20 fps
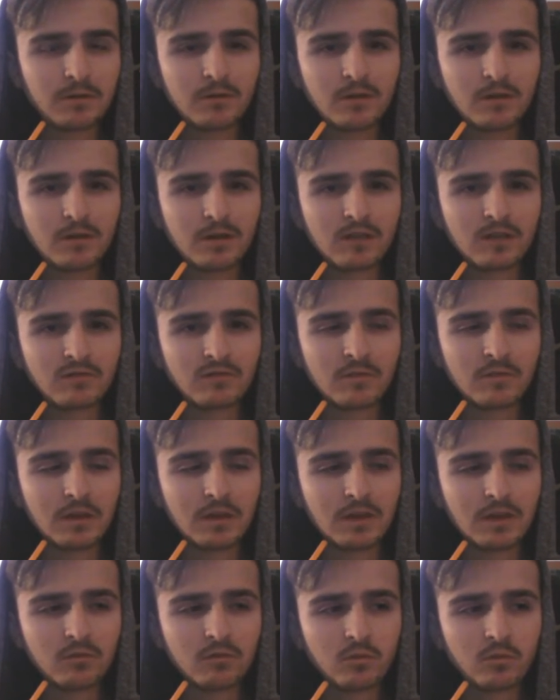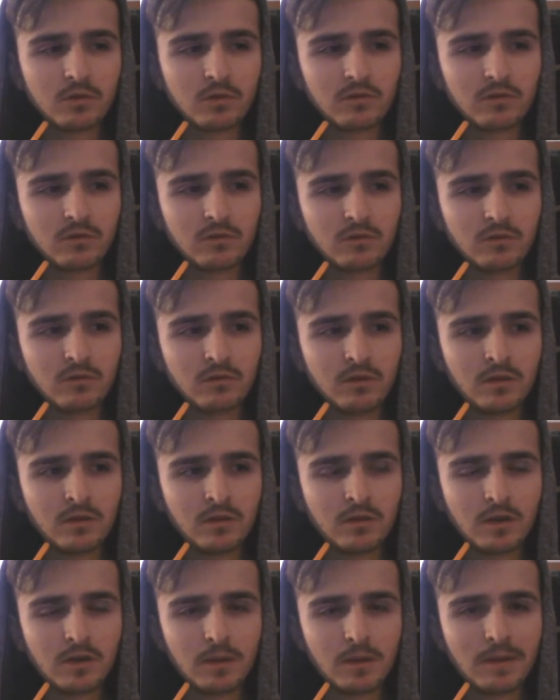about this at the time, I was like,
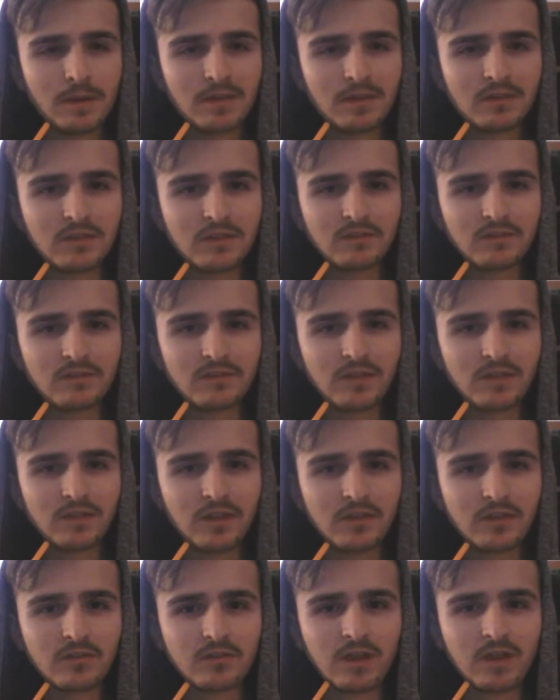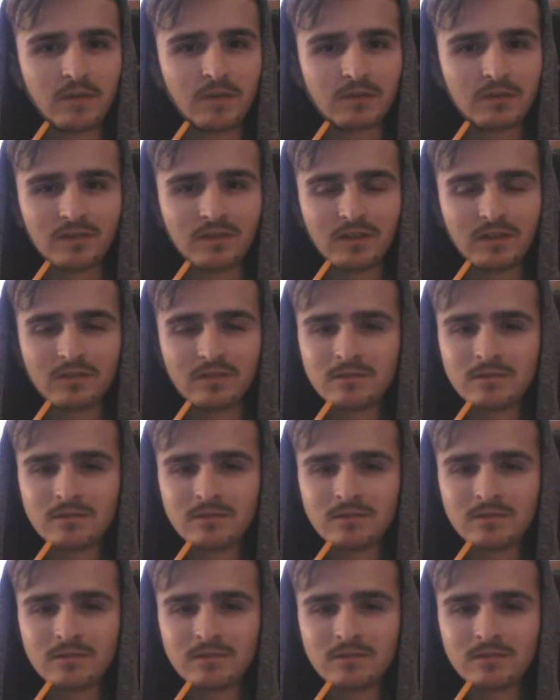I'm really annoyed, guys.